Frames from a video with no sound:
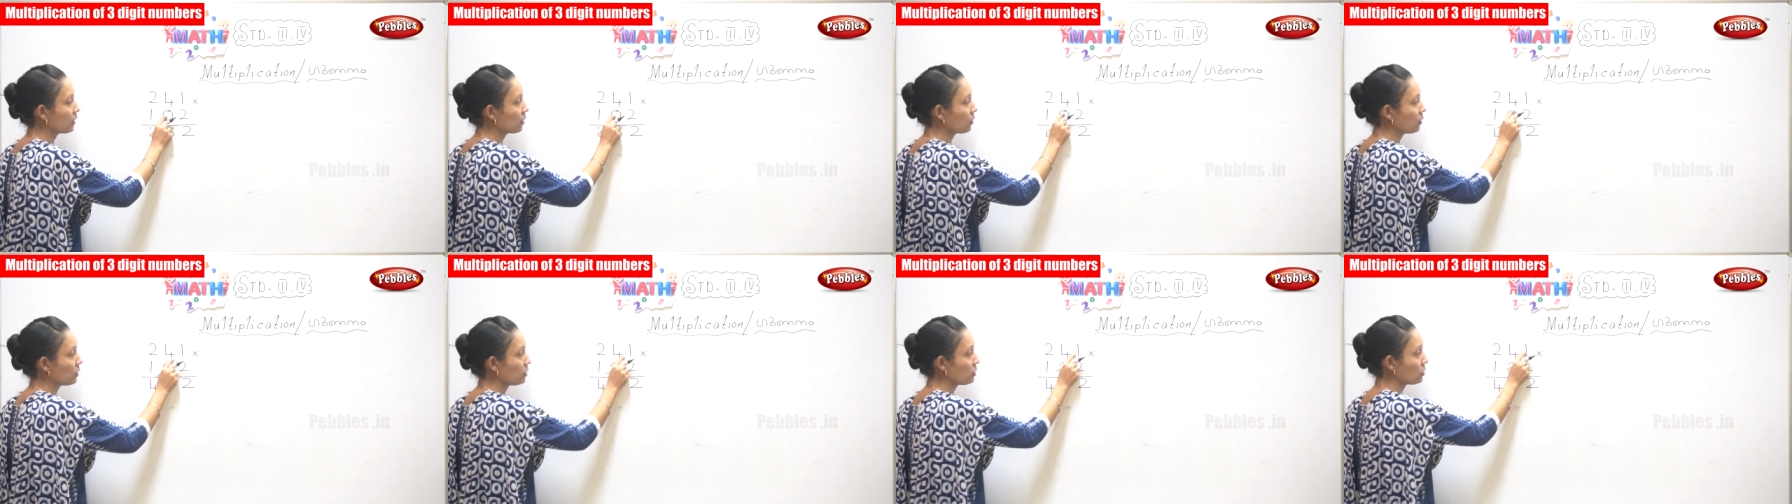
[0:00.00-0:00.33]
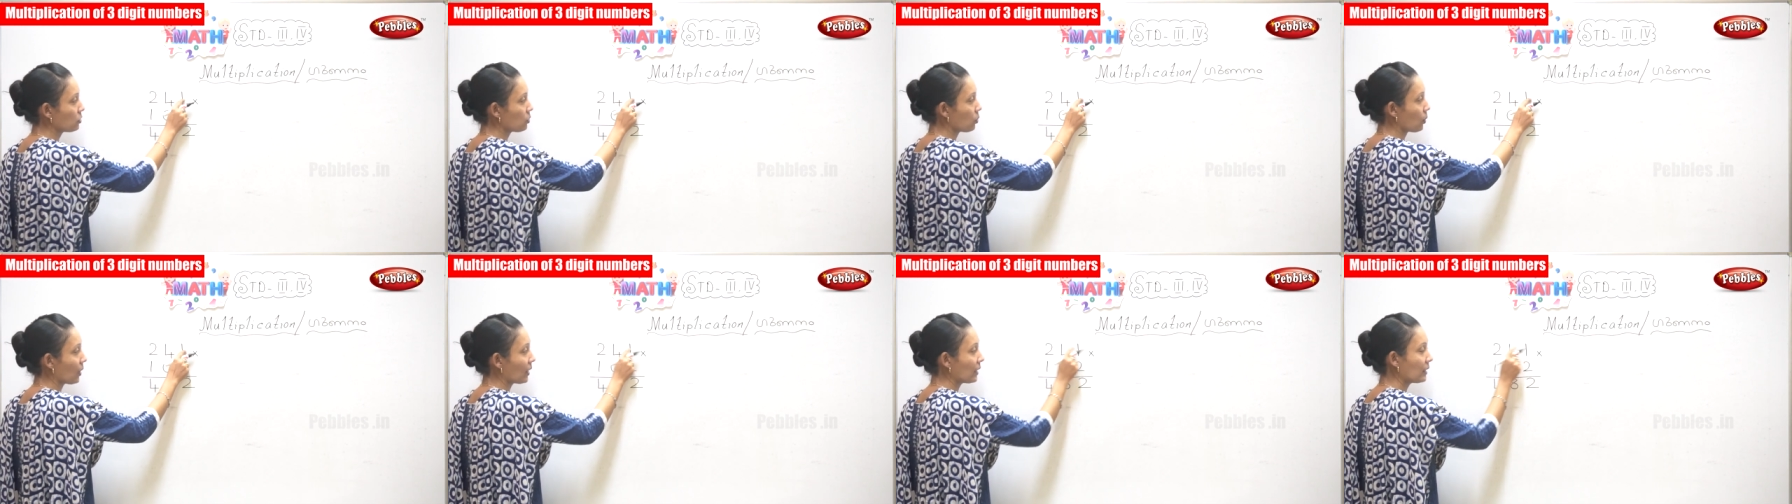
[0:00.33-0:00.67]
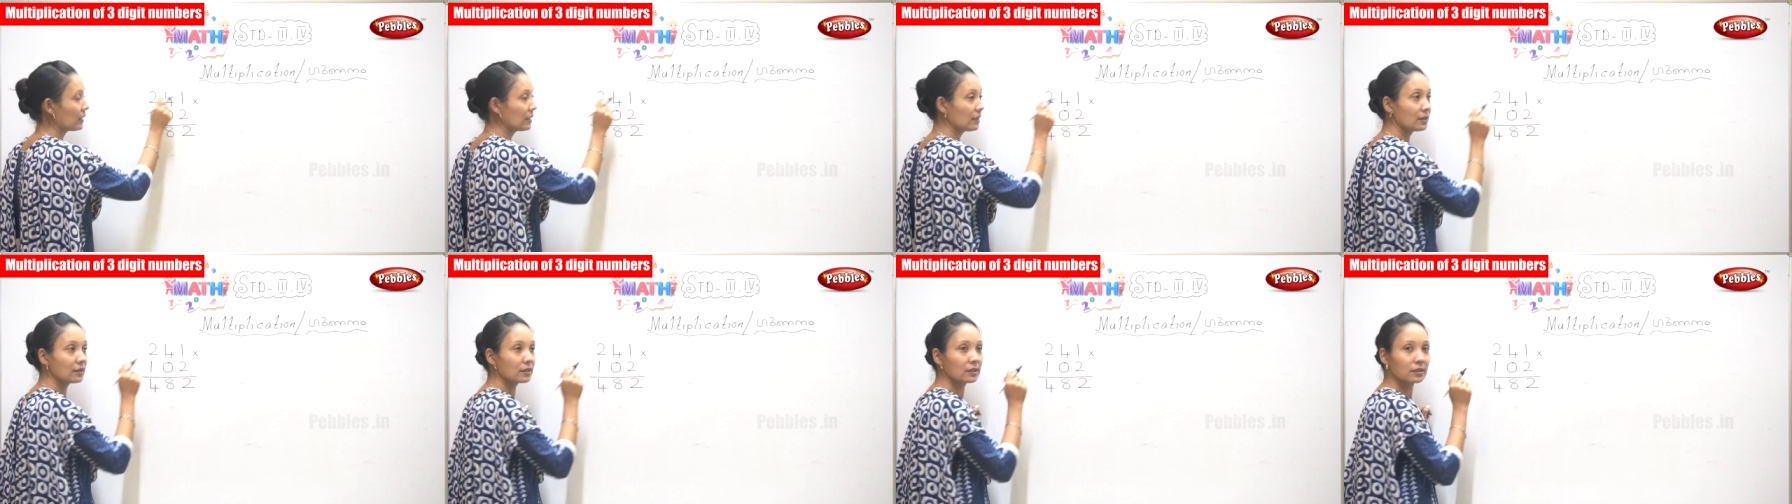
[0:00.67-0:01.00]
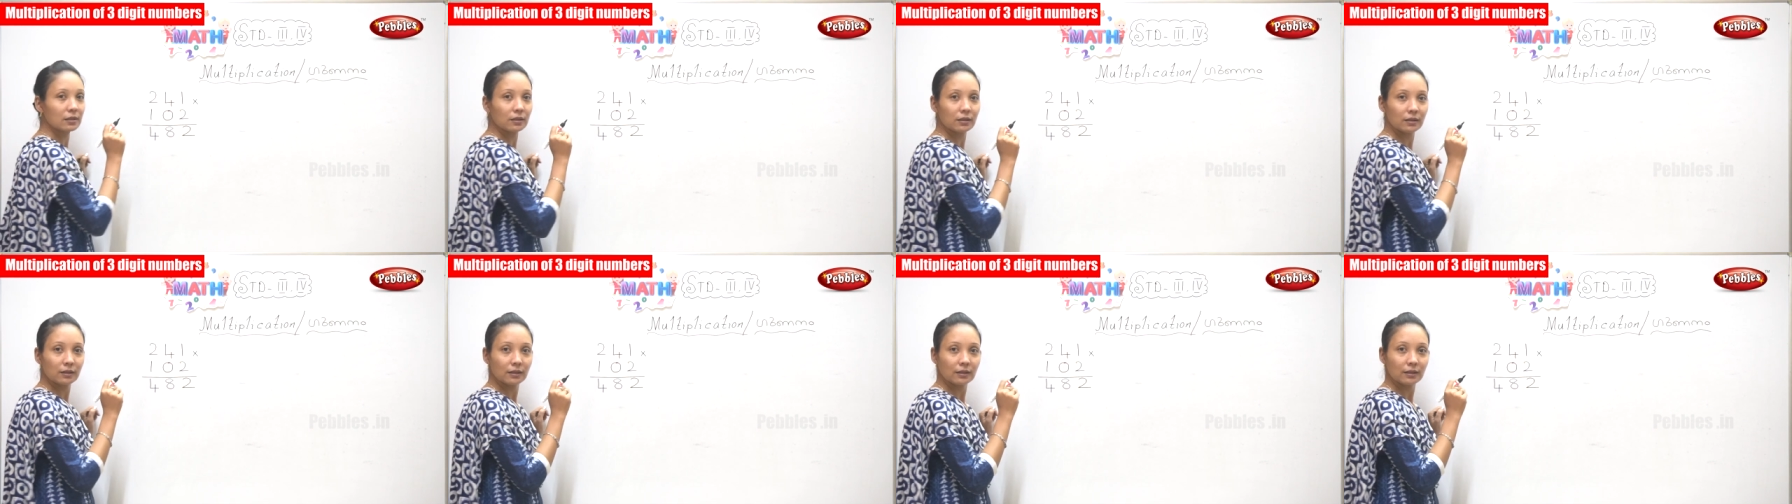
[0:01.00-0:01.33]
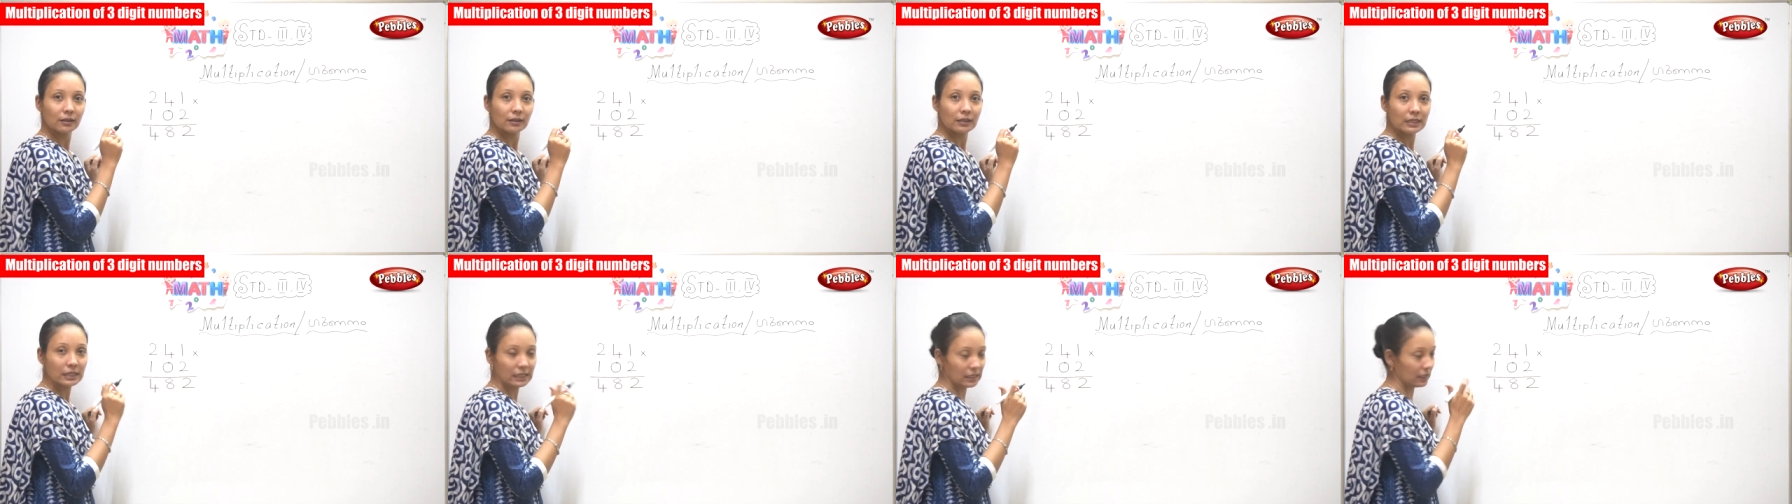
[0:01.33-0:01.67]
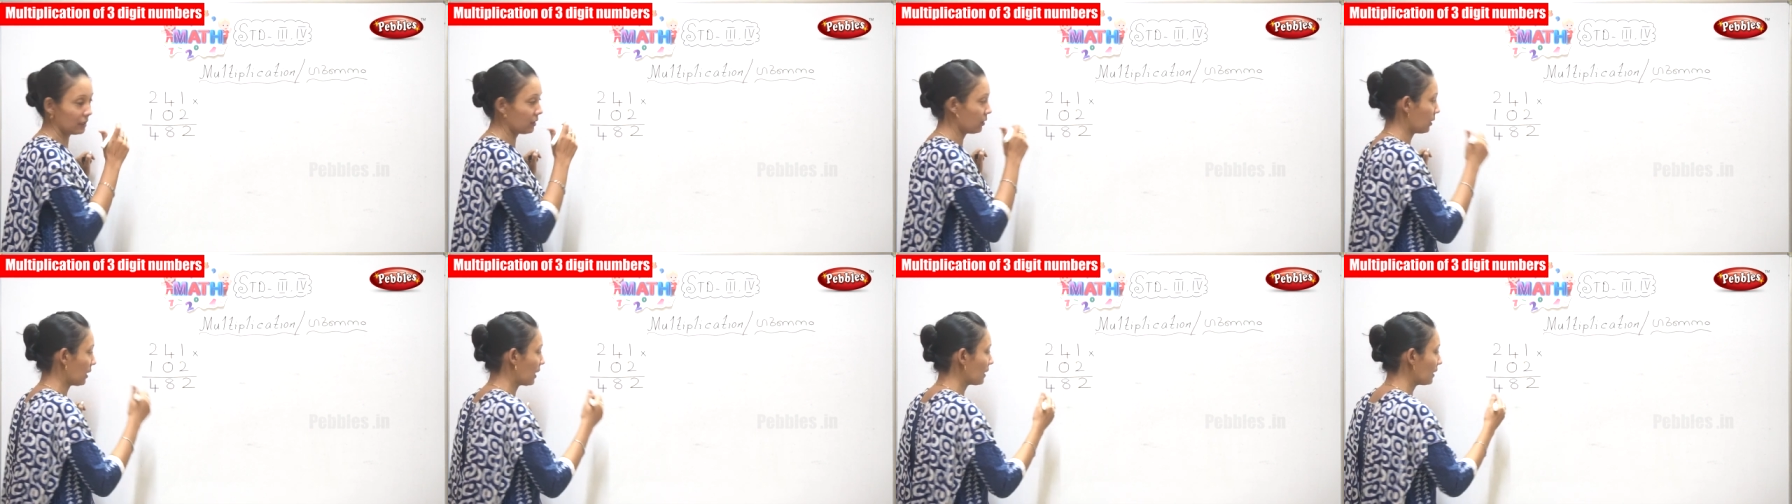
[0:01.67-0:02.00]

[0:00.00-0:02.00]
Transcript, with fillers: into 1 is 0.